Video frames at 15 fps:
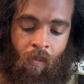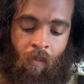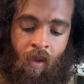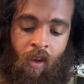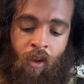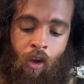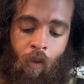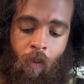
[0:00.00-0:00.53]

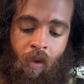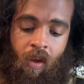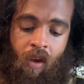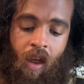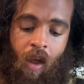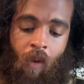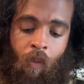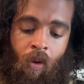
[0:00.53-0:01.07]
But you know what?
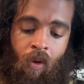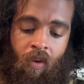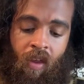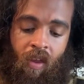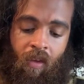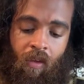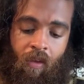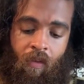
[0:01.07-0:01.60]

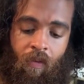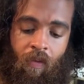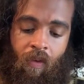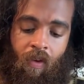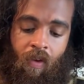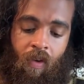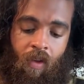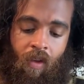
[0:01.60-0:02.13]

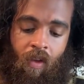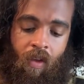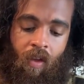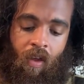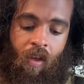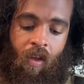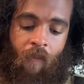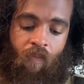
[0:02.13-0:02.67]
I will
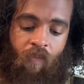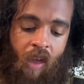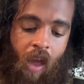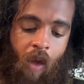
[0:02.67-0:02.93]
give.